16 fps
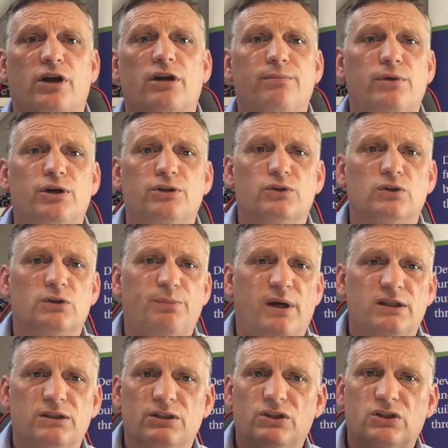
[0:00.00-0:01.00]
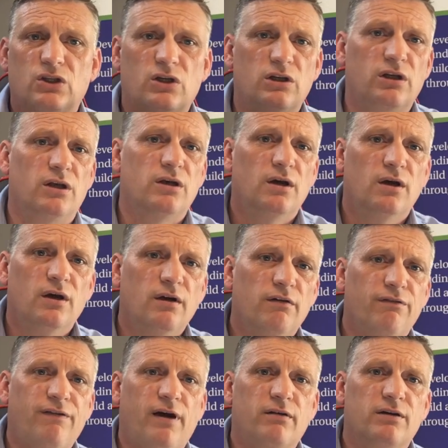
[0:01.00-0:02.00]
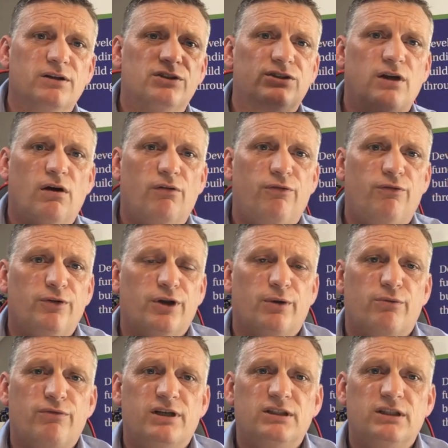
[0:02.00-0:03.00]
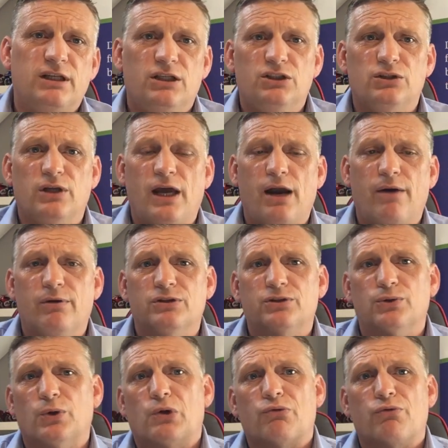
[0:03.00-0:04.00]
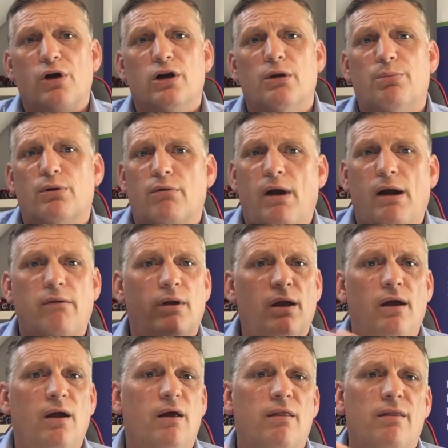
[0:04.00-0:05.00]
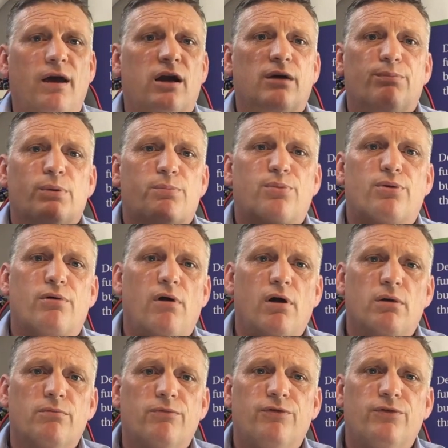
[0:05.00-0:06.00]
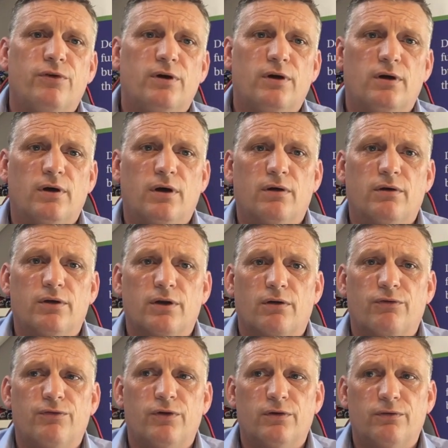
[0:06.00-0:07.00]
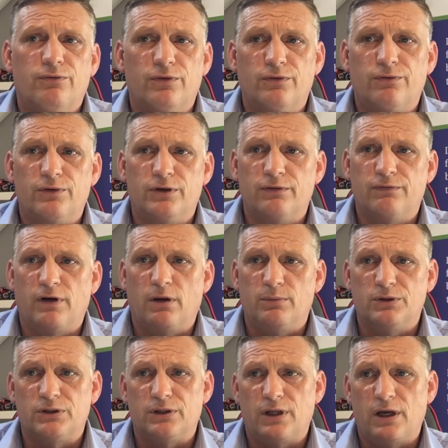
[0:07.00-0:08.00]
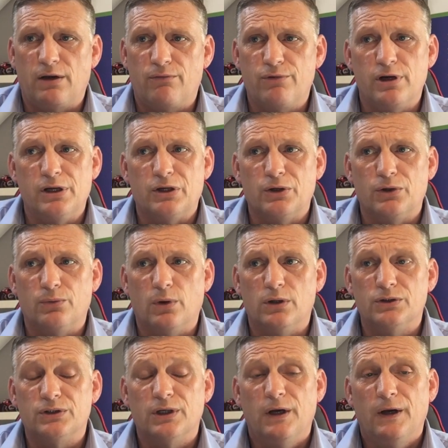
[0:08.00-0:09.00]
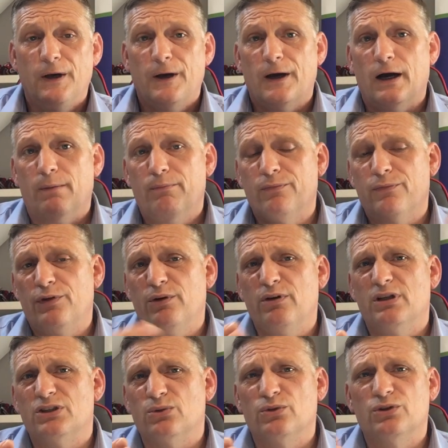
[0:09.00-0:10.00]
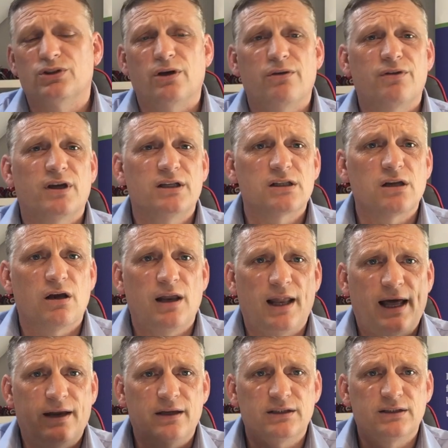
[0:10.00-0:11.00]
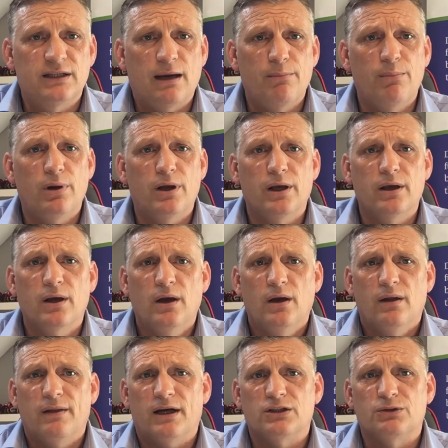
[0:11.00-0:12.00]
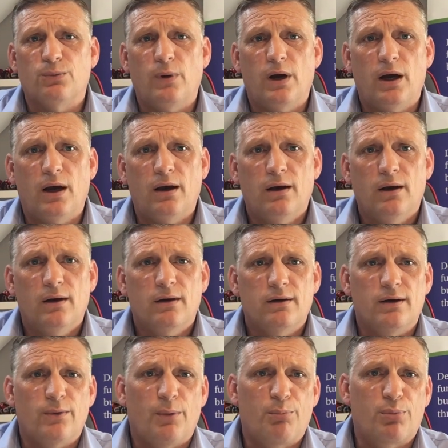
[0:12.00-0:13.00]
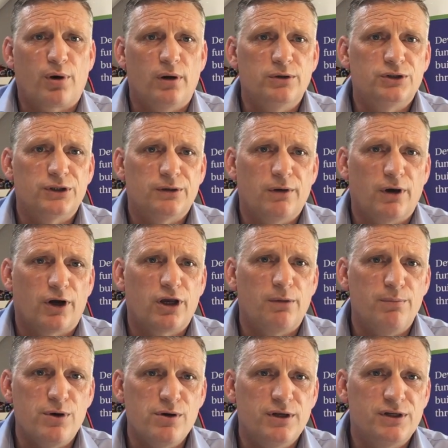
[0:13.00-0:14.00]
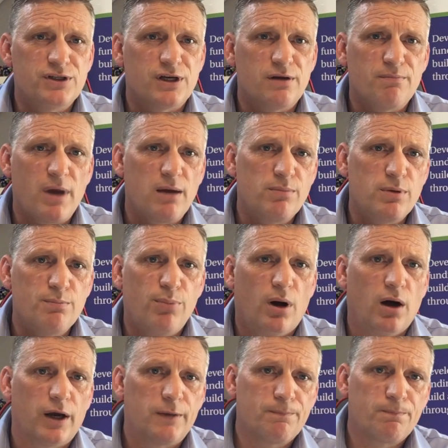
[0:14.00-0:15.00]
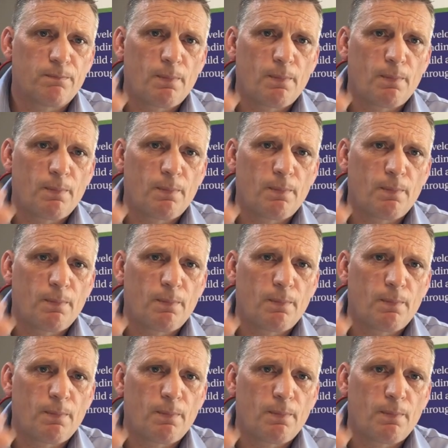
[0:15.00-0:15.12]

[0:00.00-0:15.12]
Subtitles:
a commercial space that's suddenly found itself, residential areas sort of grown up around it, that could be prime for development. So they're really good ones. There is also things like land assembly. That's where you approach a community and maybe buy,